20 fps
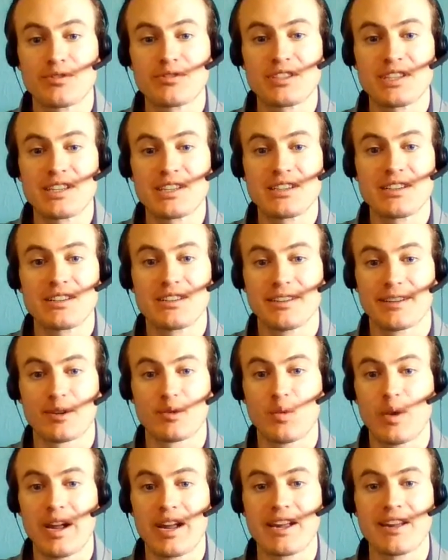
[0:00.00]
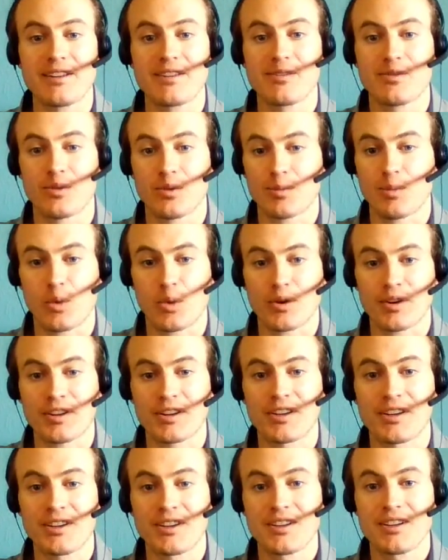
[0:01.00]
protein like whey or
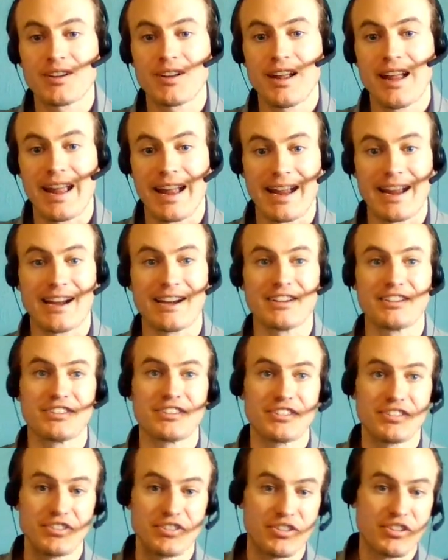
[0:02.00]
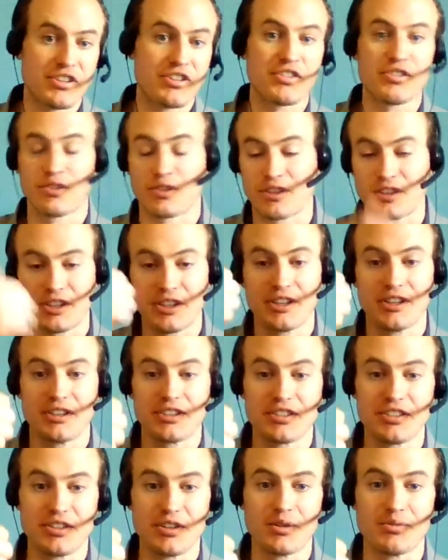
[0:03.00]
pork. You're
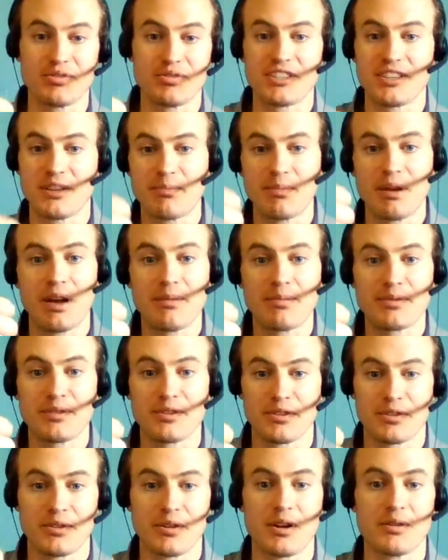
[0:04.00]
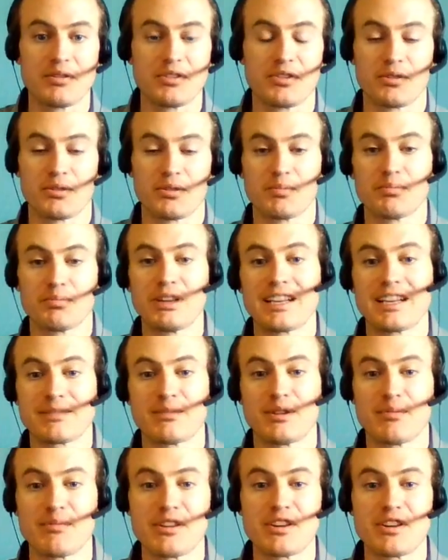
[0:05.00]
gonna, zip up your plasma
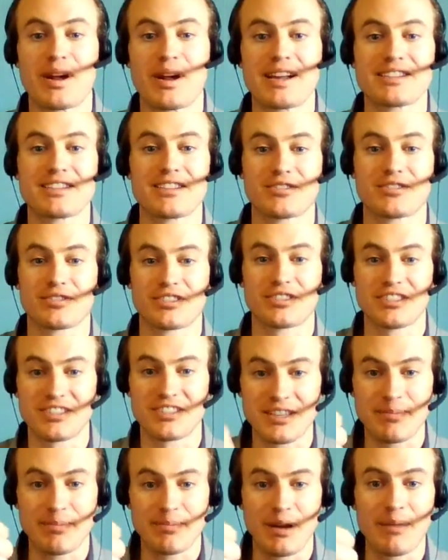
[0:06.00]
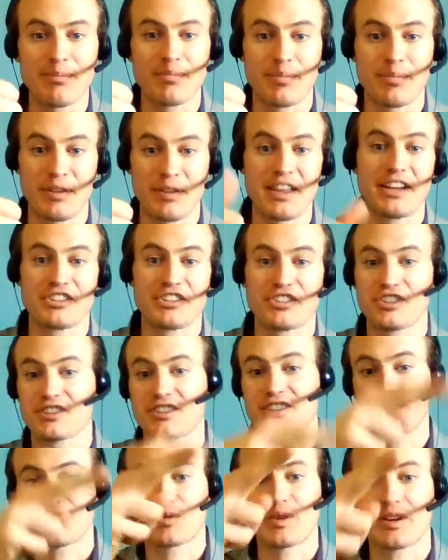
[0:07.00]
amino acids are gonna zip up, but then just
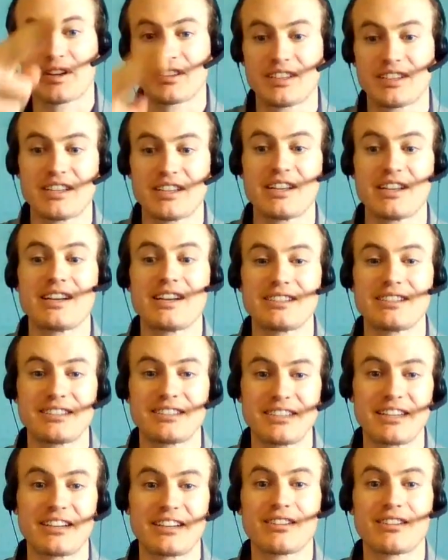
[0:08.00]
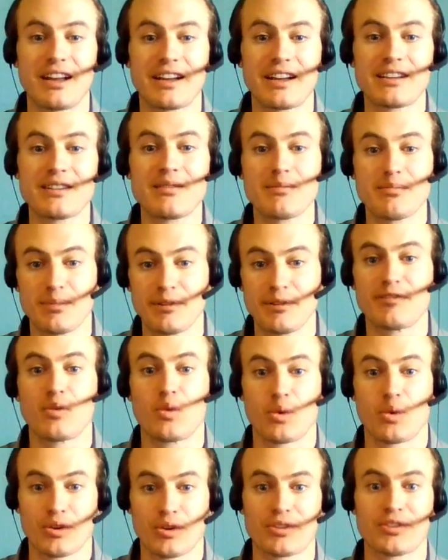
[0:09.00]
as quickly decline
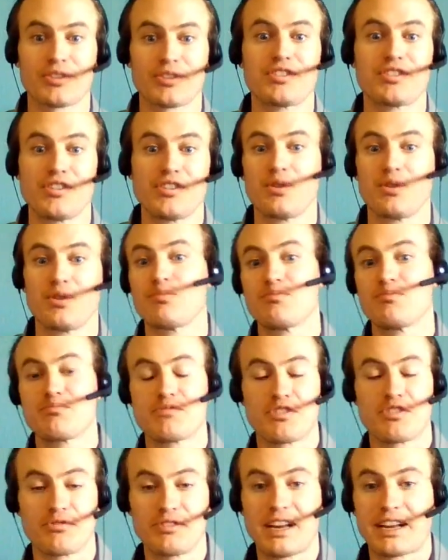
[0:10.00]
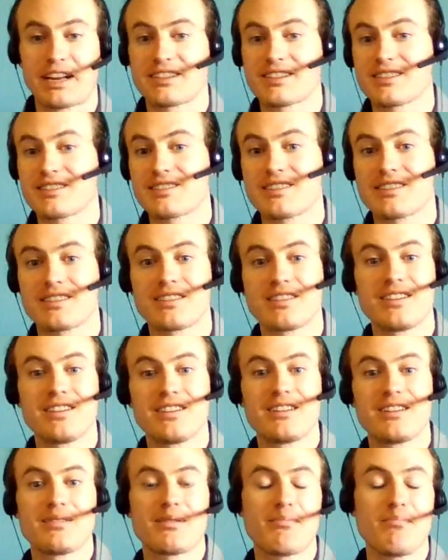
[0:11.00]
before, your next
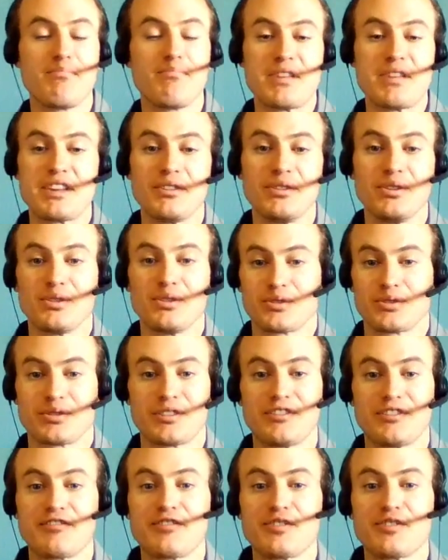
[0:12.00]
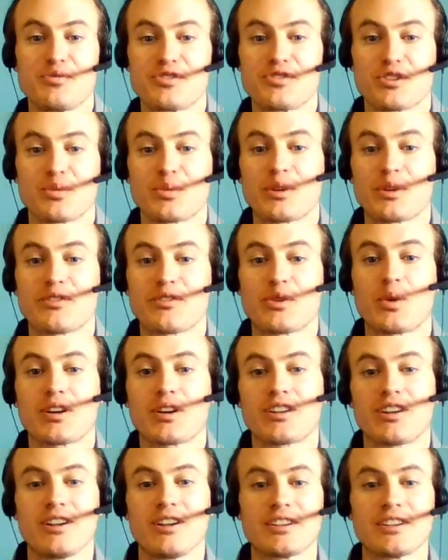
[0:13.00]
meal or infusion or whatever you want to
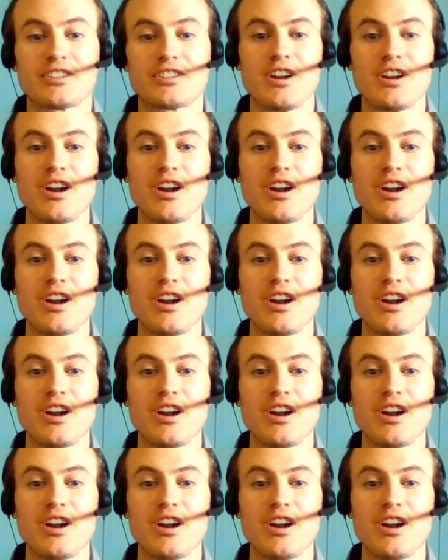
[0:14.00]
call it.